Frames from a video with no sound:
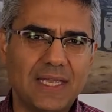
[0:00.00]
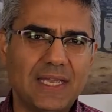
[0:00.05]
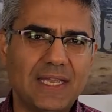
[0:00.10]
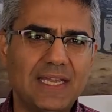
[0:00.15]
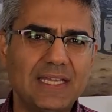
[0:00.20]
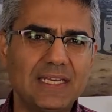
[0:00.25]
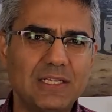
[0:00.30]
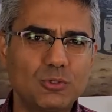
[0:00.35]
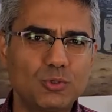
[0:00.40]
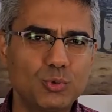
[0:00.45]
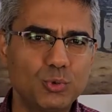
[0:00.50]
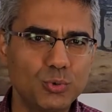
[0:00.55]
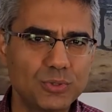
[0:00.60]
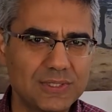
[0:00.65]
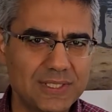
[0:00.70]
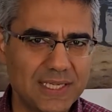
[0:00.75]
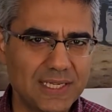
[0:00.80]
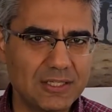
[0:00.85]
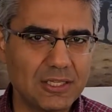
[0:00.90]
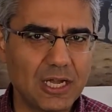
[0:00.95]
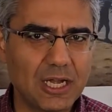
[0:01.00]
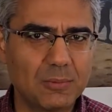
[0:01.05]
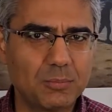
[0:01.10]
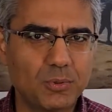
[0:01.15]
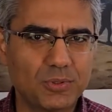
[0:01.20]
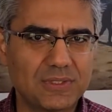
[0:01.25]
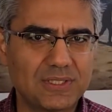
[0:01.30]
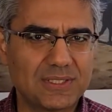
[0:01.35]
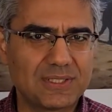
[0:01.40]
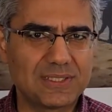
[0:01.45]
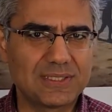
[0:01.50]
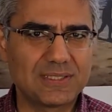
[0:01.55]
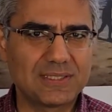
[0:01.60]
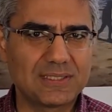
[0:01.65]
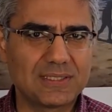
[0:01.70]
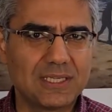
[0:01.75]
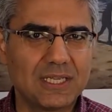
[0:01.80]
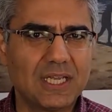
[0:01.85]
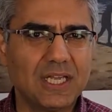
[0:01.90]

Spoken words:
In a two-tailed hypothesis,